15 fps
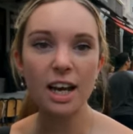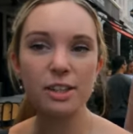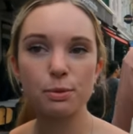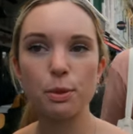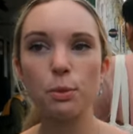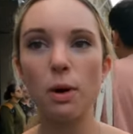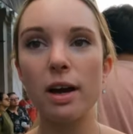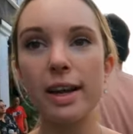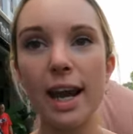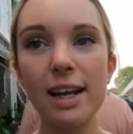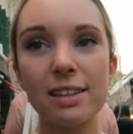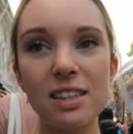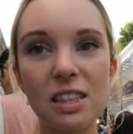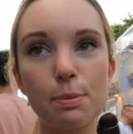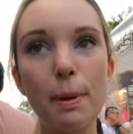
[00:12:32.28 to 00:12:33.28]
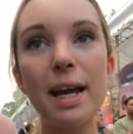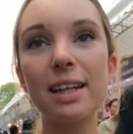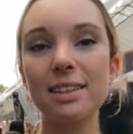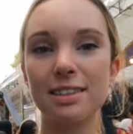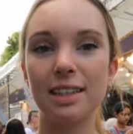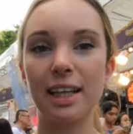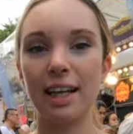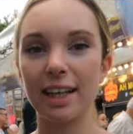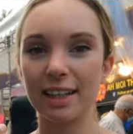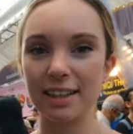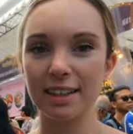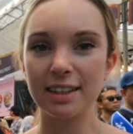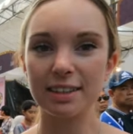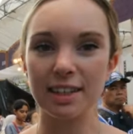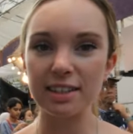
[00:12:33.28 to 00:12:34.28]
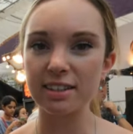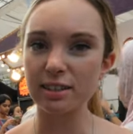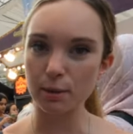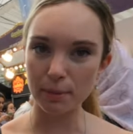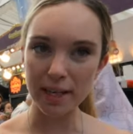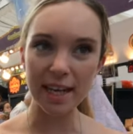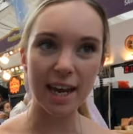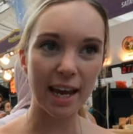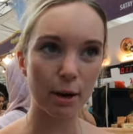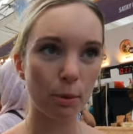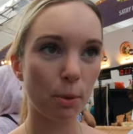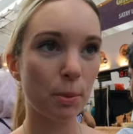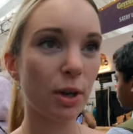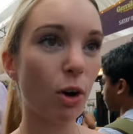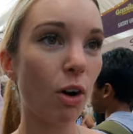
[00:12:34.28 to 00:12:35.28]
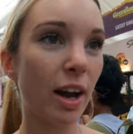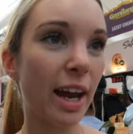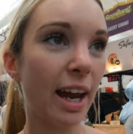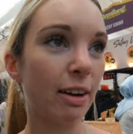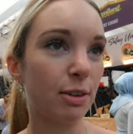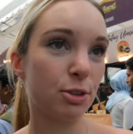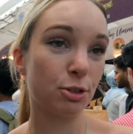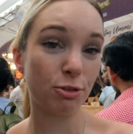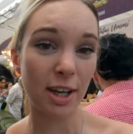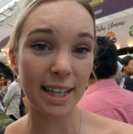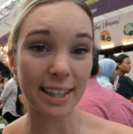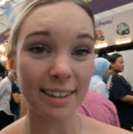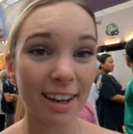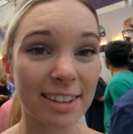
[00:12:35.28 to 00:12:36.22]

nice. We weren't expecting this to be here when we got here. It's a really